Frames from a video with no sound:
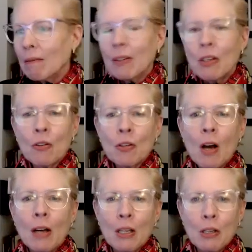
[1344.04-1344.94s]
you're
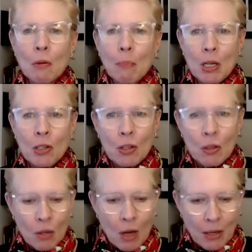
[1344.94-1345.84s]
talking to a patient, you
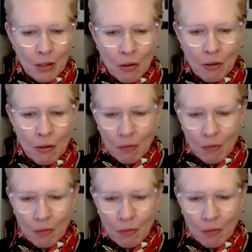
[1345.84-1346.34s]
talk to your